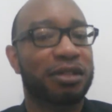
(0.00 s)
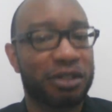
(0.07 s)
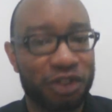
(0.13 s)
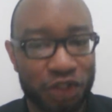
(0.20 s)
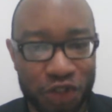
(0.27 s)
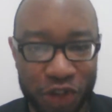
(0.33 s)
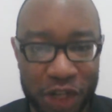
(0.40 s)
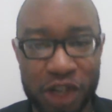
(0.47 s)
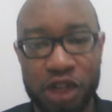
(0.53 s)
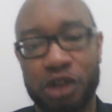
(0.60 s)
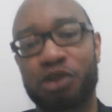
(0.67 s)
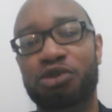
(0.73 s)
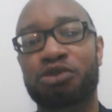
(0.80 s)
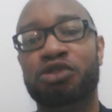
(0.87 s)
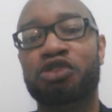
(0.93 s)
She
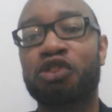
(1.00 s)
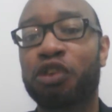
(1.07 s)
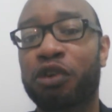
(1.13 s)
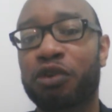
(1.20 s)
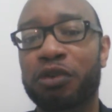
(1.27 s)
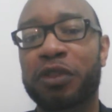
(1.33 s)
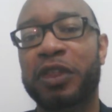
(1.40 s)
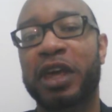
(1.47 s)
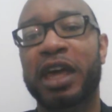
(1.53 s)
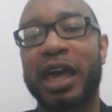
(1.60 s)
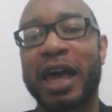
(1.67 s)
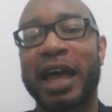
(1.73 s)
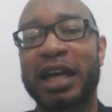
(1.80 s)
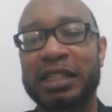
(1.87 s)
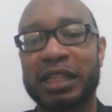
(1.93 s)
used truth
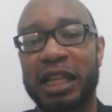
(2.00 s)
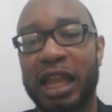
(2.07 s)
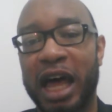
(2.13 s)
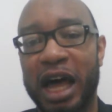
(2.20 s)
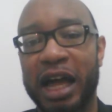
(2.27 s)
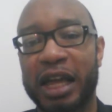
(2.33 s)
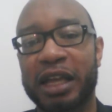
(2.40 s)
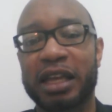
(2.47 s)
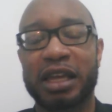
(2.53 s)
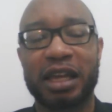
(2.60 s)
as a lie.